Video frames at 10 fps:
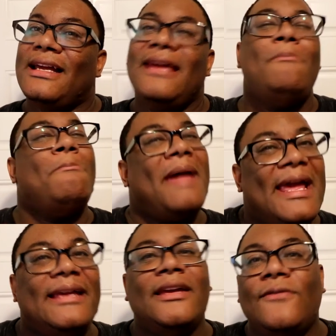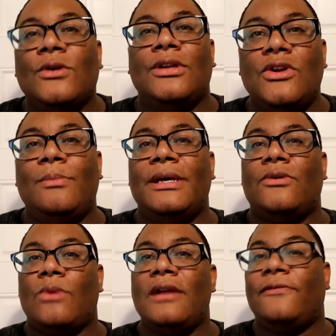it may give you a little
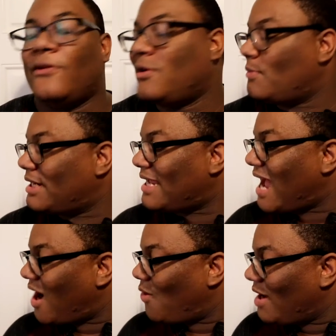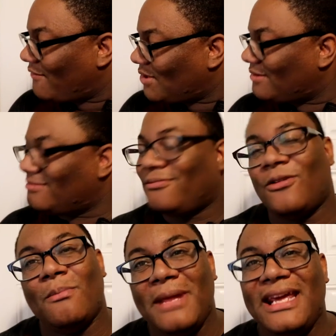bit of run for your money. However,
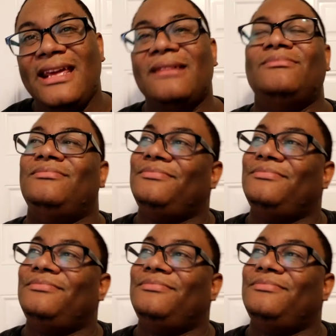for me,